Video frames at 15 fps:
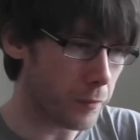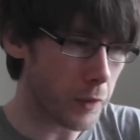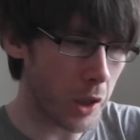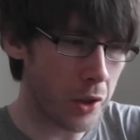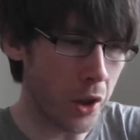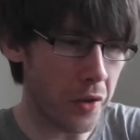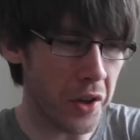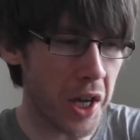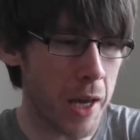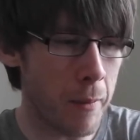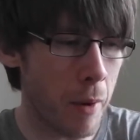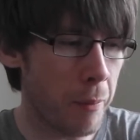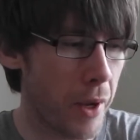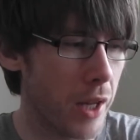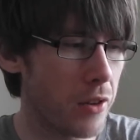Another game
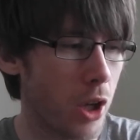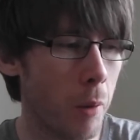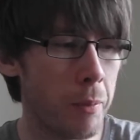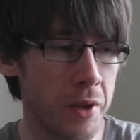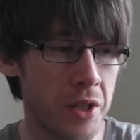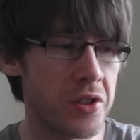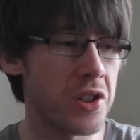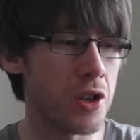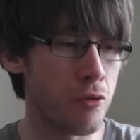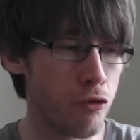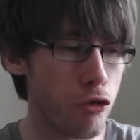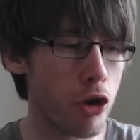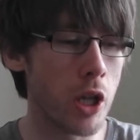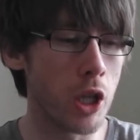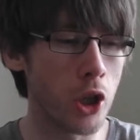I picked up, and this is
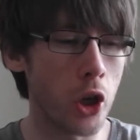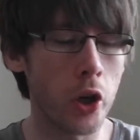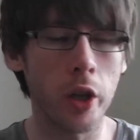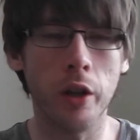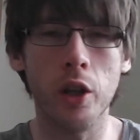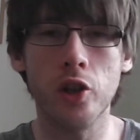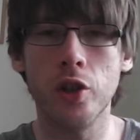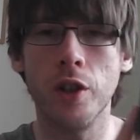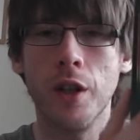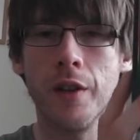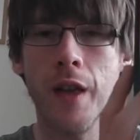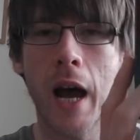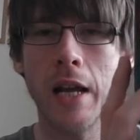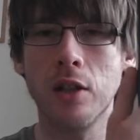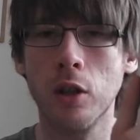in really good condition, and
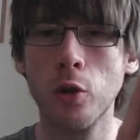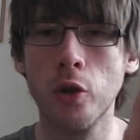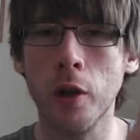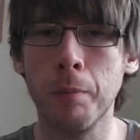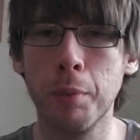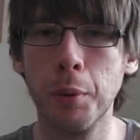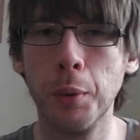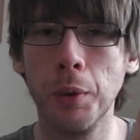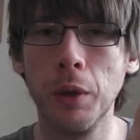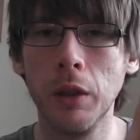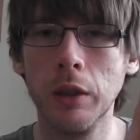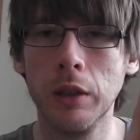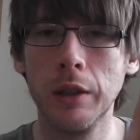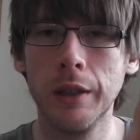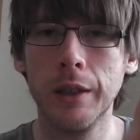that is Lunar
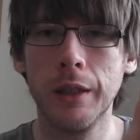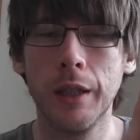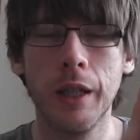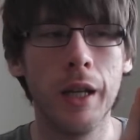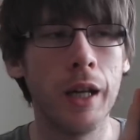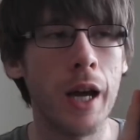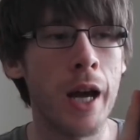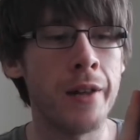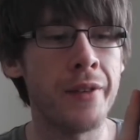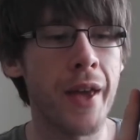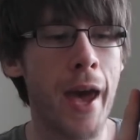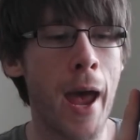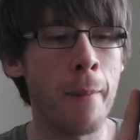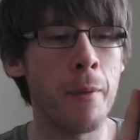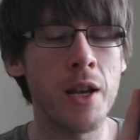Pool. And
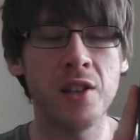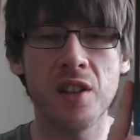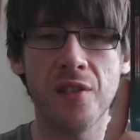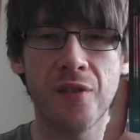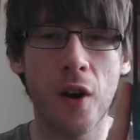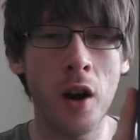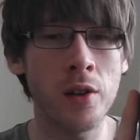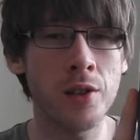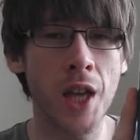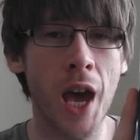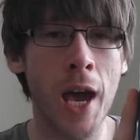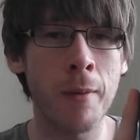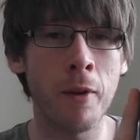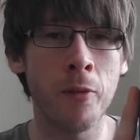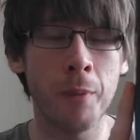it's the first
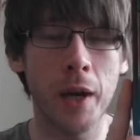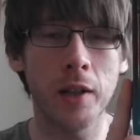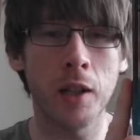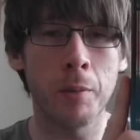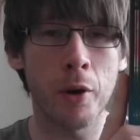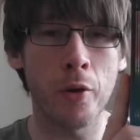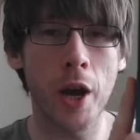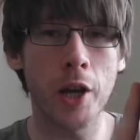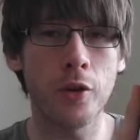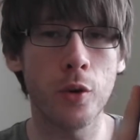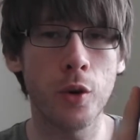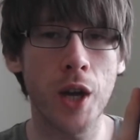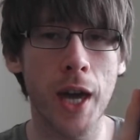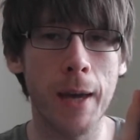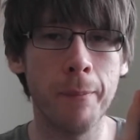time I've picked up a retro
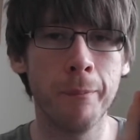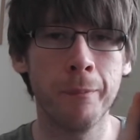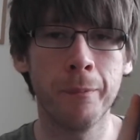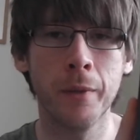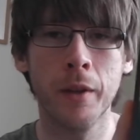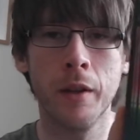game.